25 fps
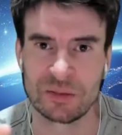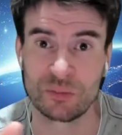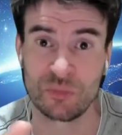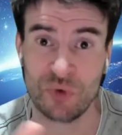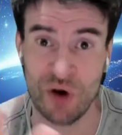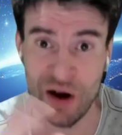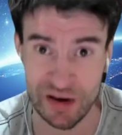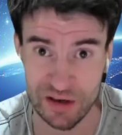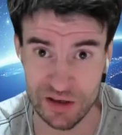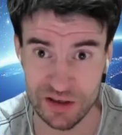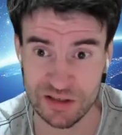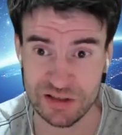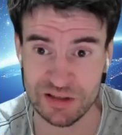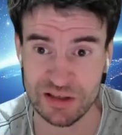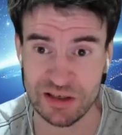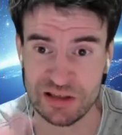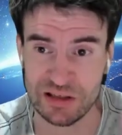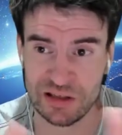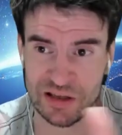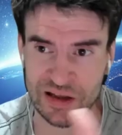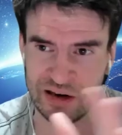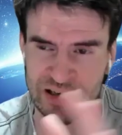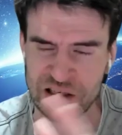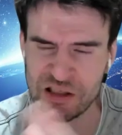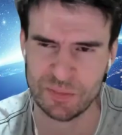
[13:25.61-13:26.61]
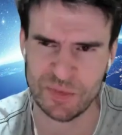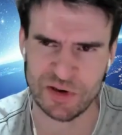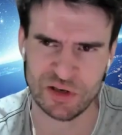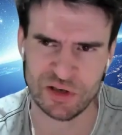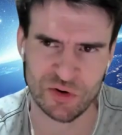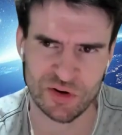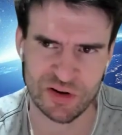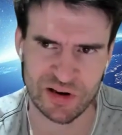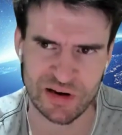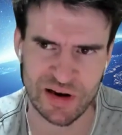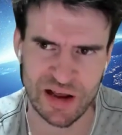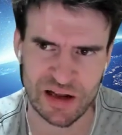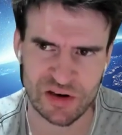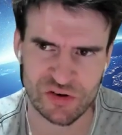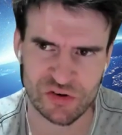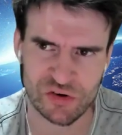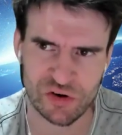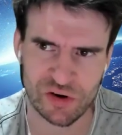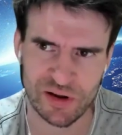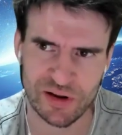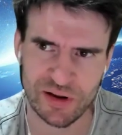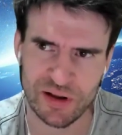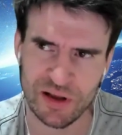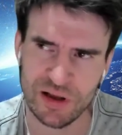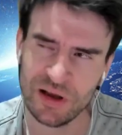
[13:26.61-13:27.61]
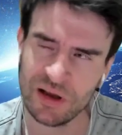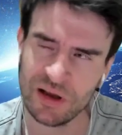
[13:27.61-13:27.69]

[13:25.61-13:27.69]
practice is leading to me doing it naturally.